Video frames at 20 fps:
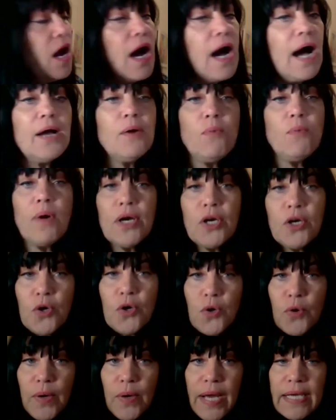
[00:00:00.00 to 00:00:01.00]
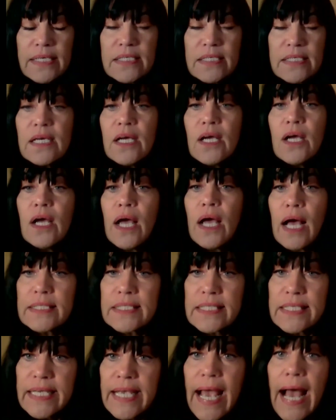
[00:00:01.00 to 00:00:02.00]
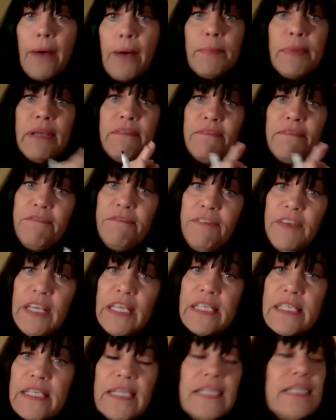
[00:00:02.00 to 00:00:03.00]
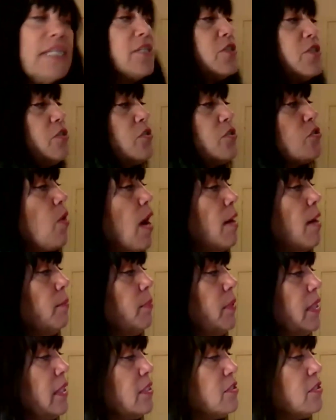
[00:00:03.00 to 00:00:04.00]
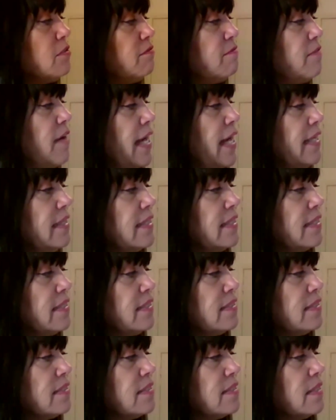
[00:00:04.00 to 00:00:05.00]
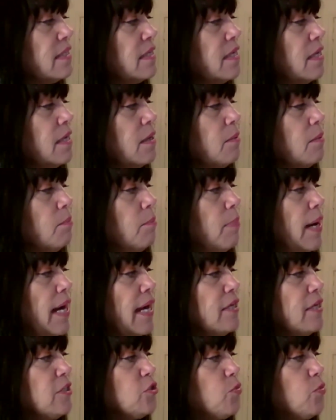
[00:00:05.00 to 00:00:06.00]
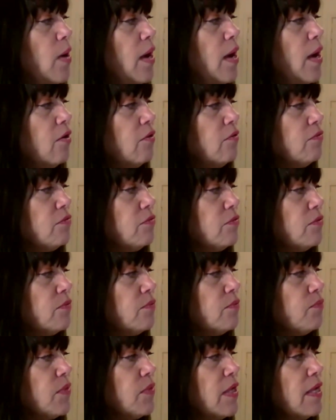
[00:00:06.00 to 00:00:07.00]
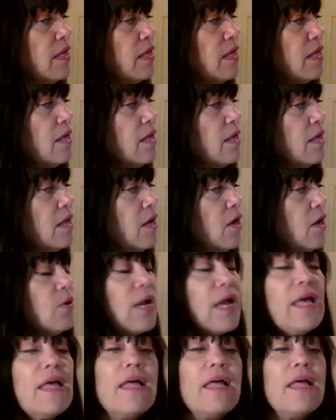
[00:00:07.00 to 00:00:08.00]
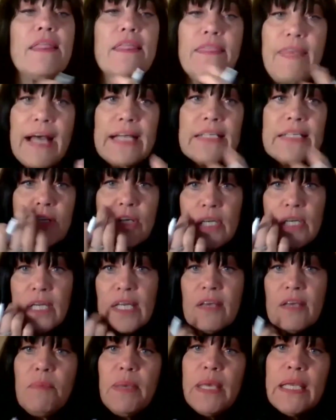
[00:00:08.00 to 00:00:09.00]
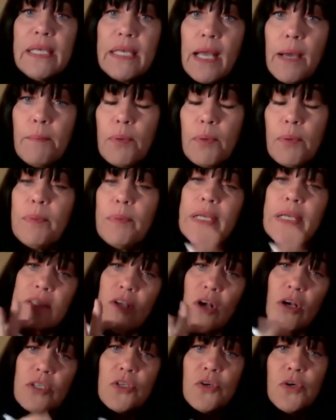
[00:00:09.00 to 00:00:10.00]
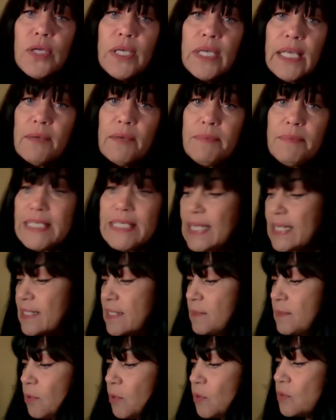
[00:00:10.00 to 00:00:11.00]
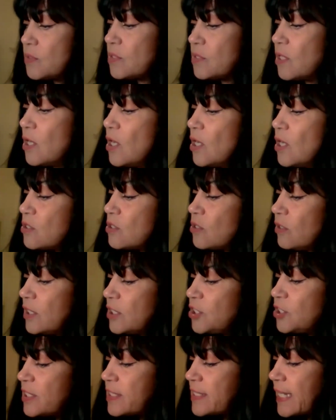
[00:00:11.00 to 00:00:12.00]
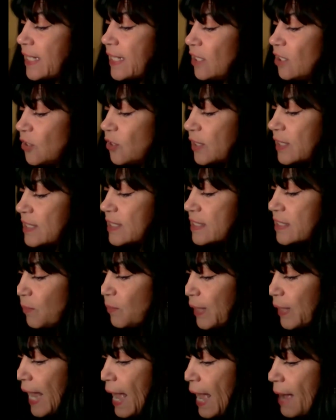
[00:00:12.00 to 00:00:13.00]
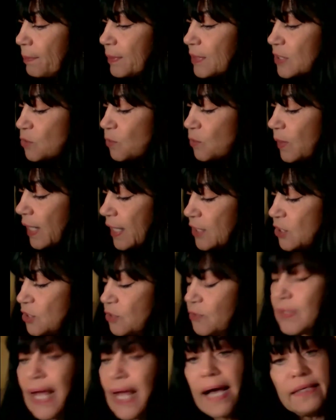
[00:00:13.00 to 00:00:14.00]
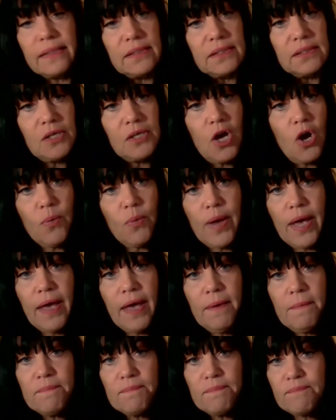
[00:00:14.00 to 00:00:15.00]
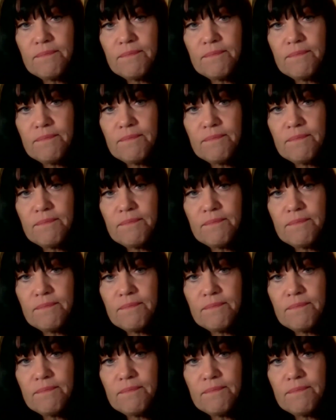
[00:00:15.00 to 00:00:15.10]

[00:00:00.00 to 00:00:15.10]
I want to create, see how many feet in inches. So I'm going to divide this by 12. Okay, that's going to give me a number, but it's also going to give me decibels. So let's just take a look and see what happens when I do that. Okay,